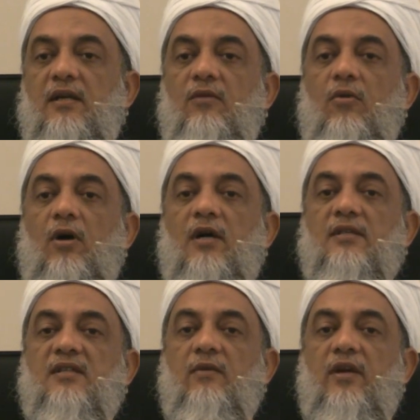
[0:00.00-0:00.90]
he
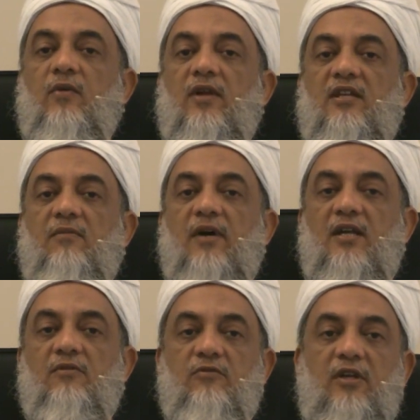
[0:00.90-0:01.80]
was a very wealthy
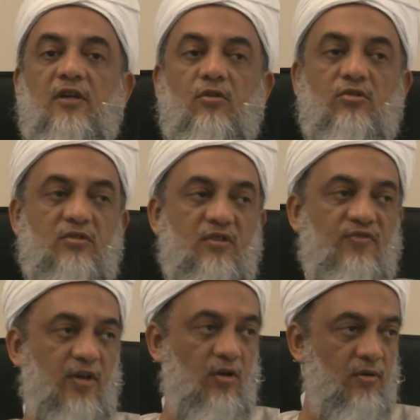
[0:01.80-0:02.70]
man. He was very close to the
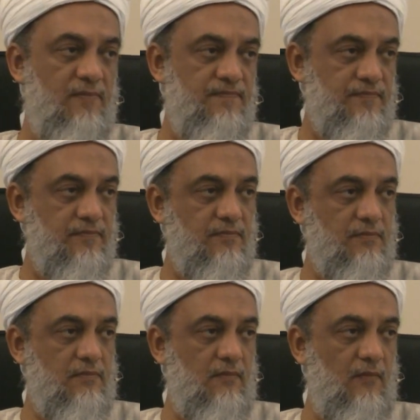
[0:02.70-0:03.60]
Pharaoh
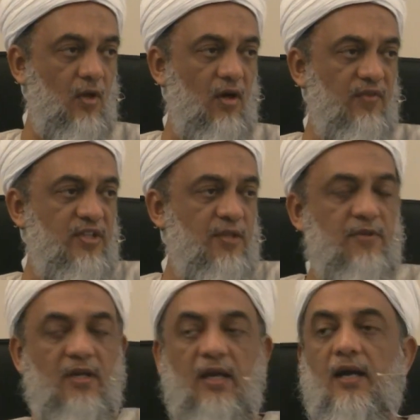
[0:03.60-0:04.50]
of
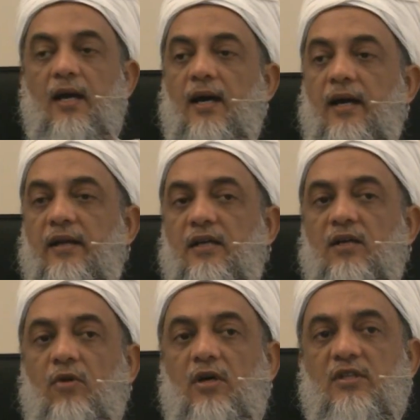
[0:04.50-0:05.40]
Egypt and
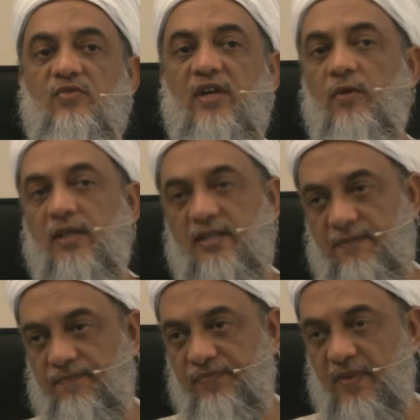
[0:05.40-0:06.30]
he was very
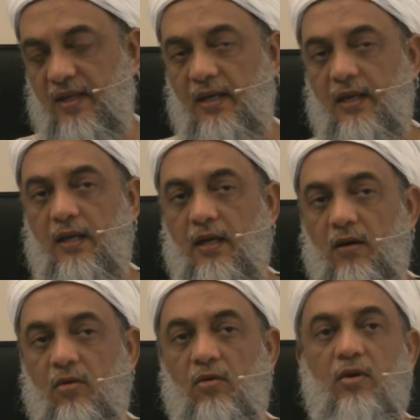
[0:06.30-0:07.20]
wealthy.
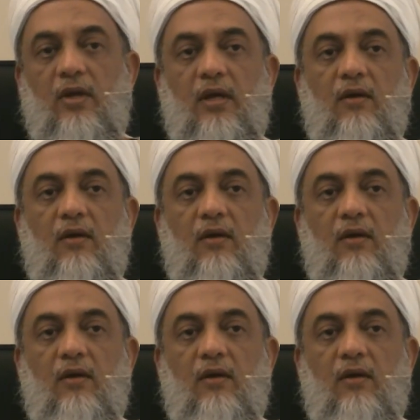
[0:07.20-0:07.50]
Now,